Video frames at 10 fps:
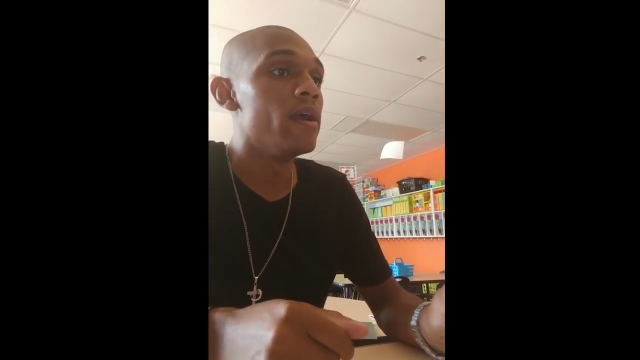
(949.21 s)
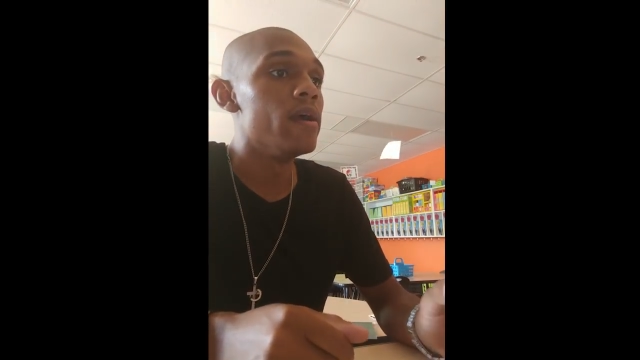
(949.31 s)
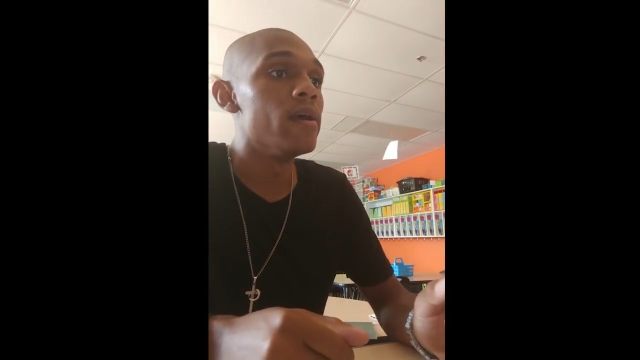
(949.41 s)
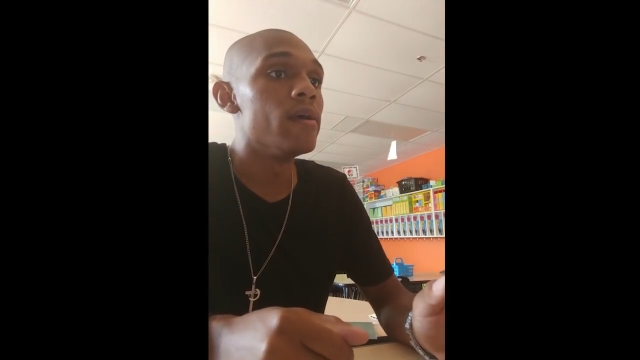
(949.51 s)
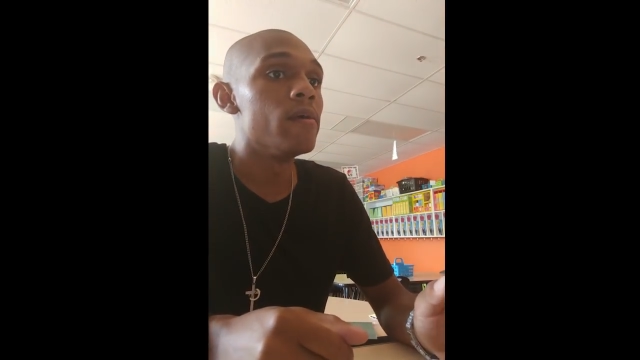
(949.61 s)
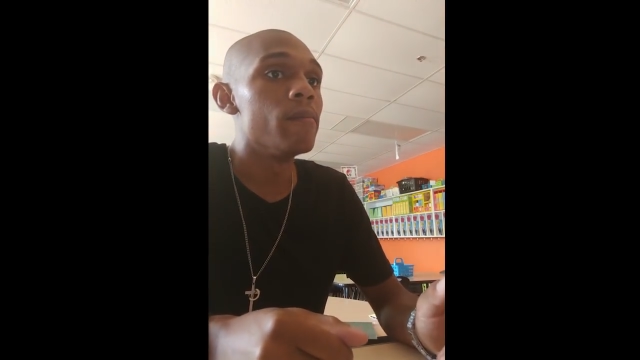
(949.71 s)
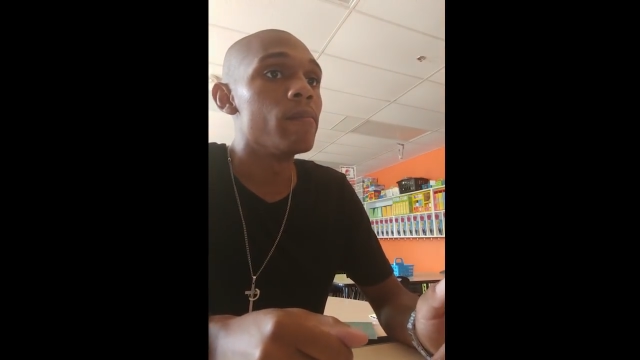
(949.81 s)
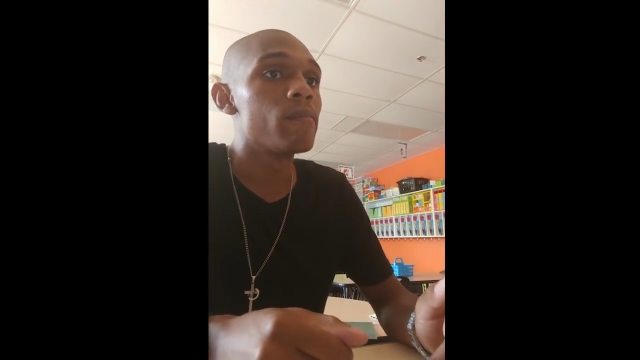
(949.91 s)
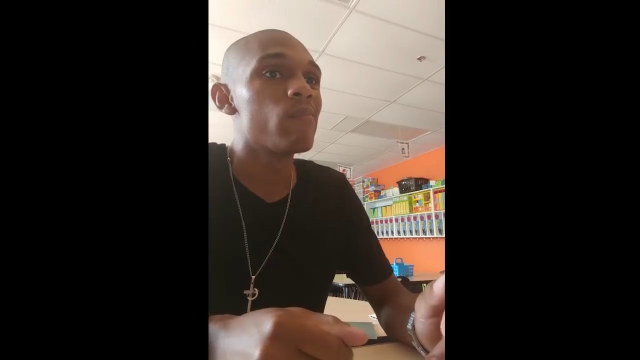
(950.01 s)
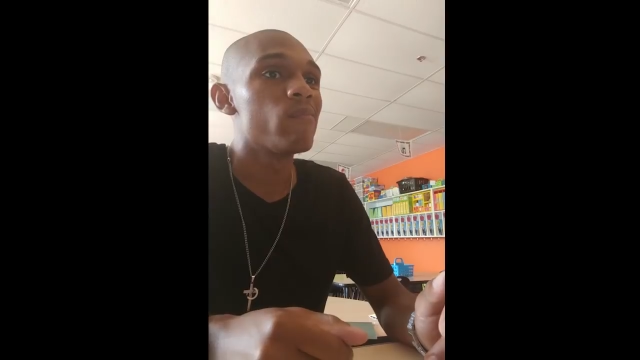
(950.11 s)
um,
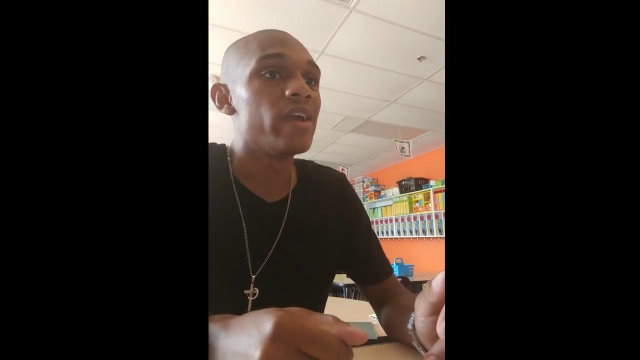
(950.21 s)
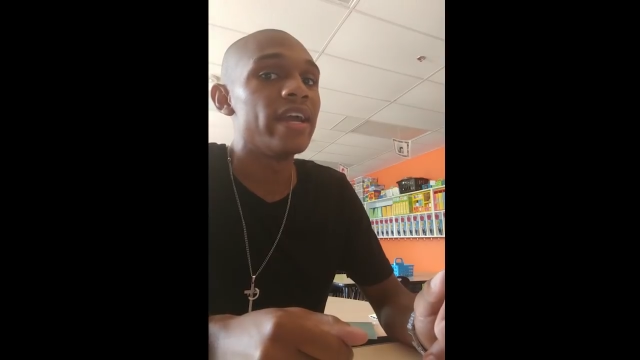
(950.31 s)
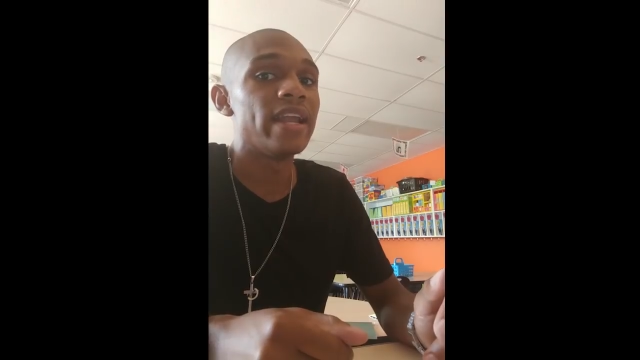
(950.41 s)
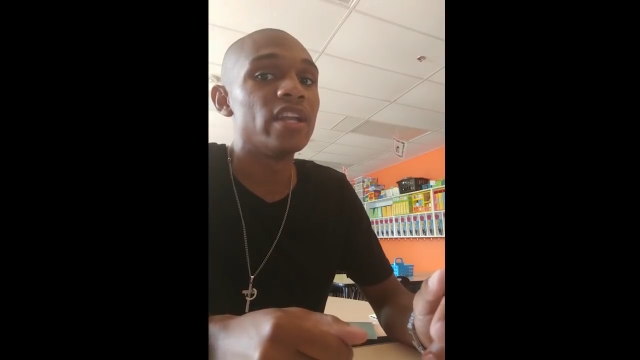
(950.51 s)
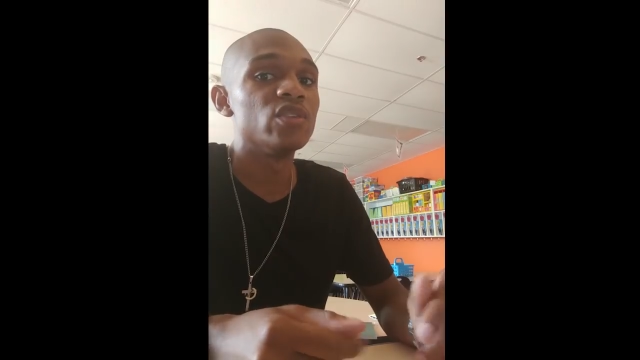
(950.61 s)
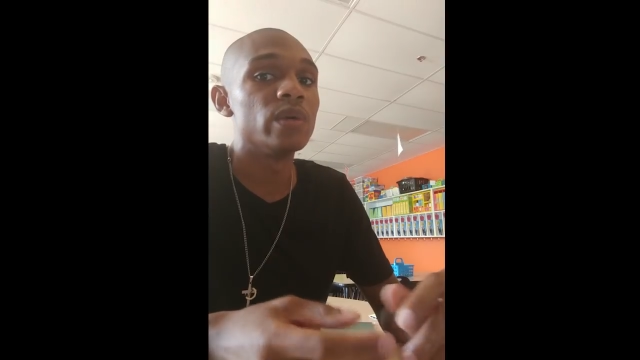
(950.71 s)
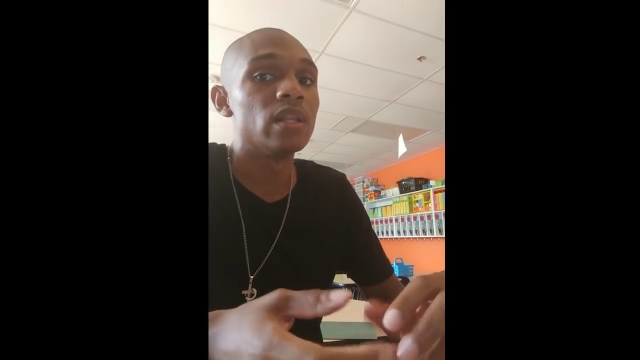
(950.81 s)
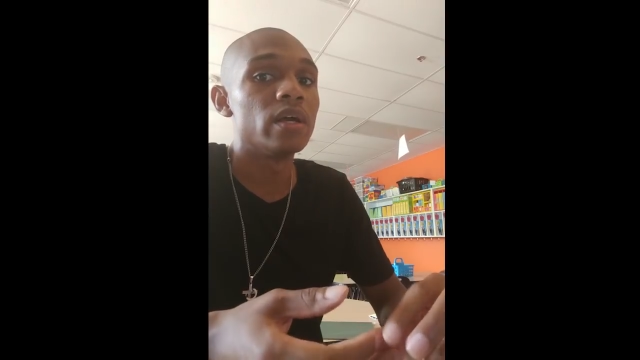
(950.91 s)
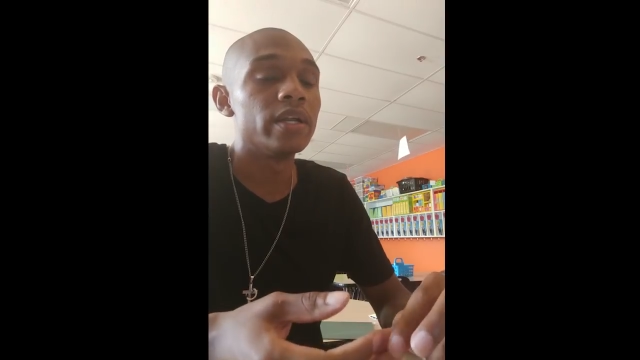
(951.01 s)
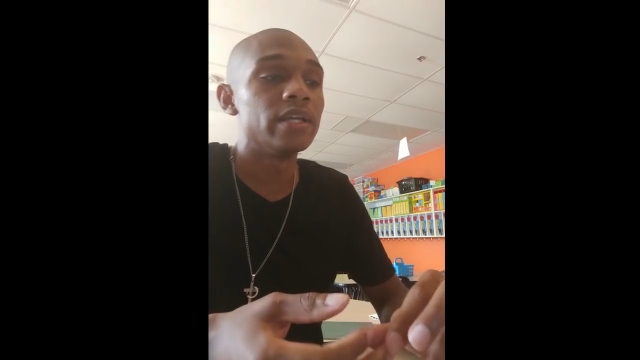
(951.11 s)
and not
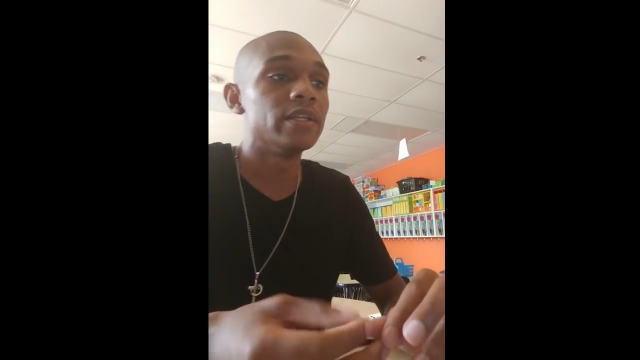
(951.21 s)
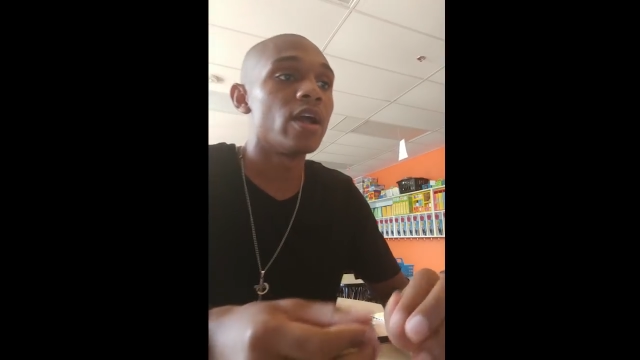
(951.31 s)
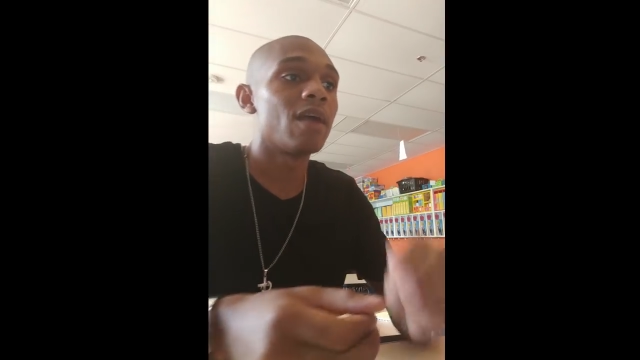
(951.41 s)
dwell on it and